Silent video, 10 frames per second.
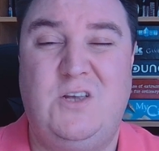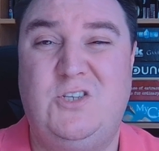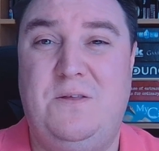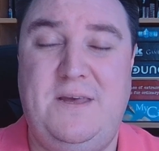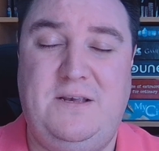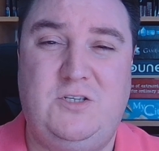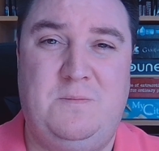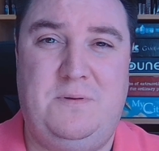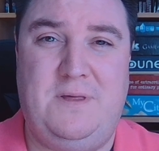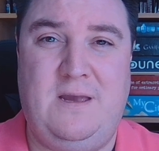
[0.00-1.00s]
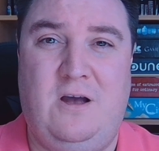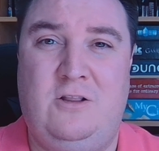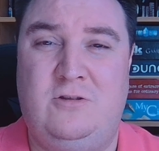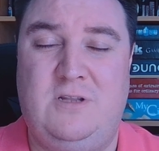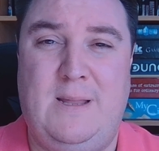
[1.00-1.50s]
so think something
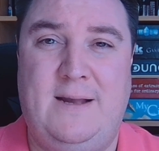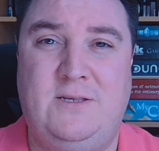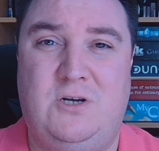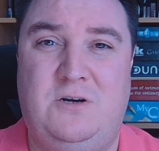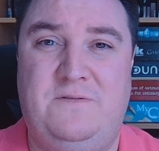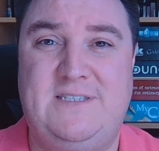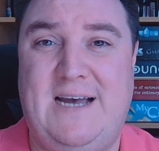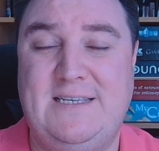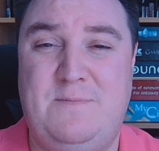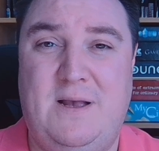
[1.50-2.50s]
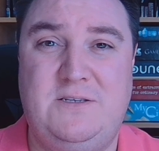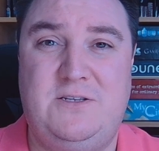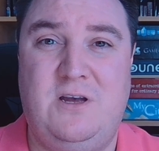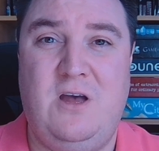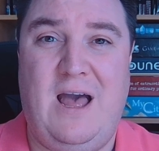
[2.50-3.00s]
along the lines of
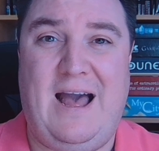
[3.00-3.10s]
Taskmaster